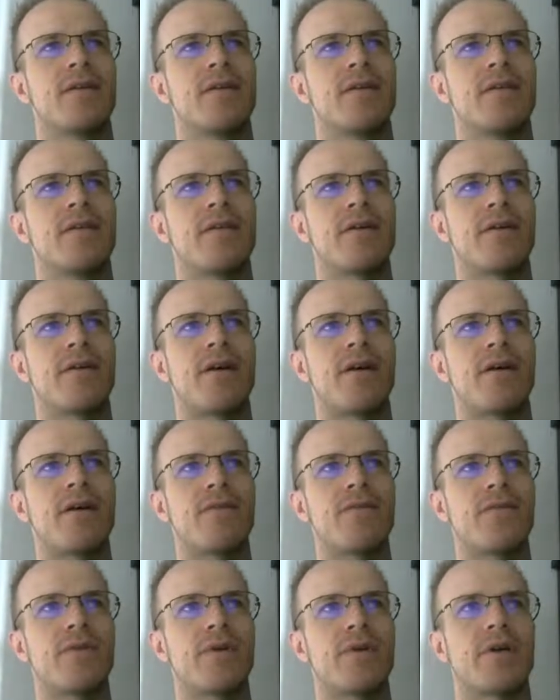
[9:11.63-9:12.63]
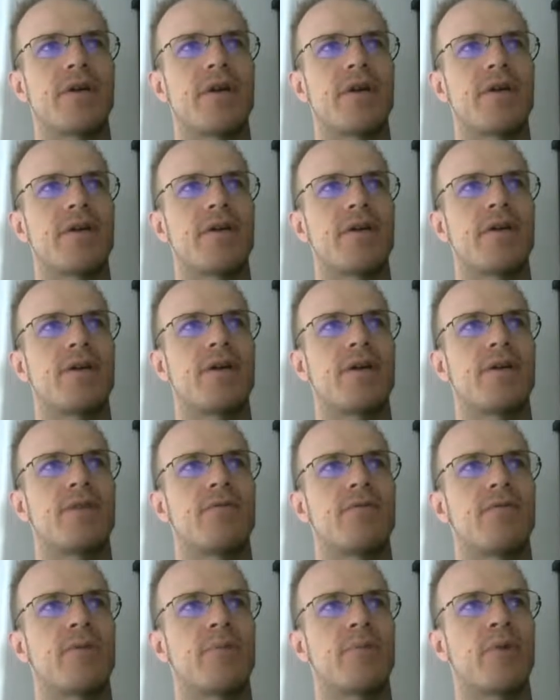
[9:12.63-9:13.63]
there are for our
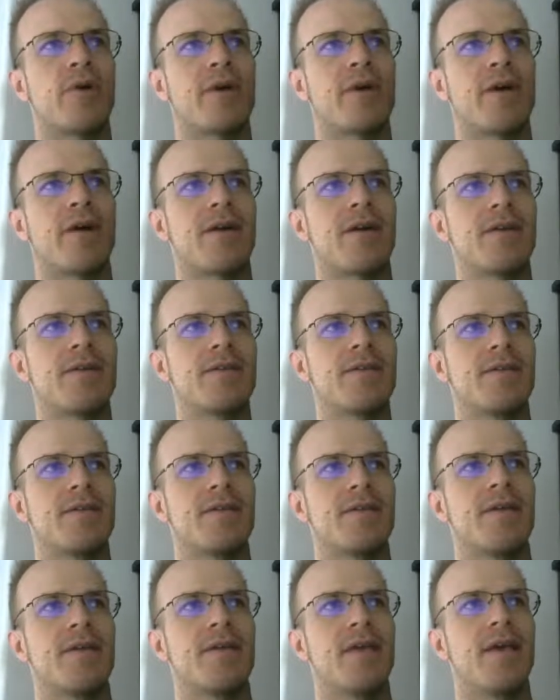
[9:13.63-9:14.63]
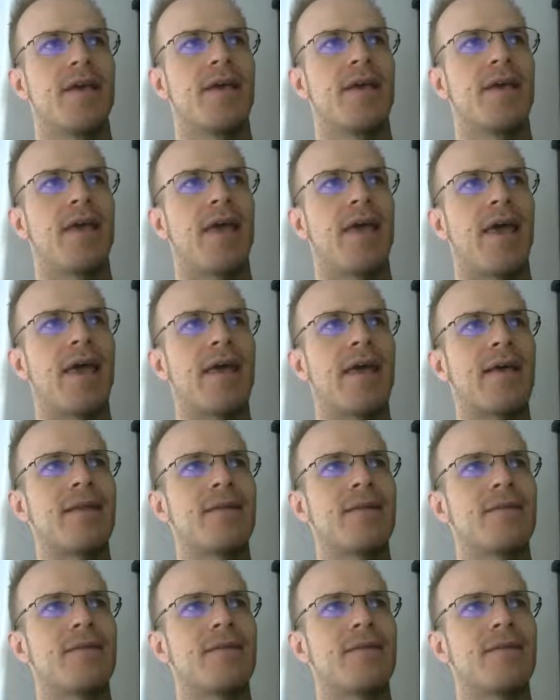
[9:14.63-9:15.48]
report cards. And